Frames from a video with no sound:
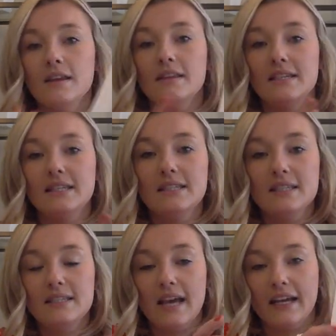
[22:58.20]
This is the
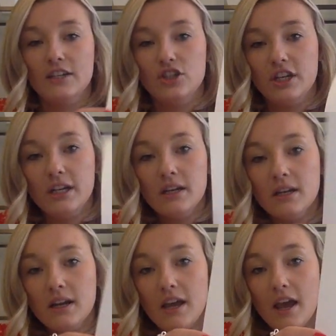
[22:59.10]
second sheet.
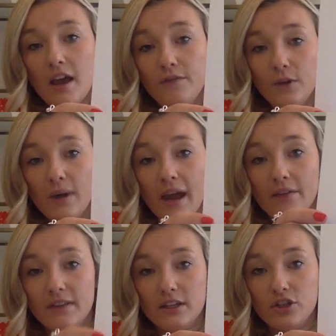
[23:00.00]
If you
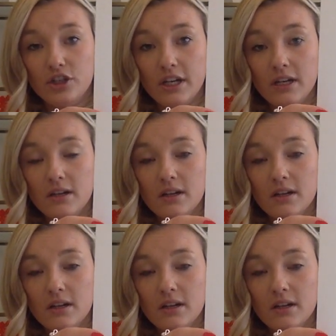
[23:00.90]
have this sheet,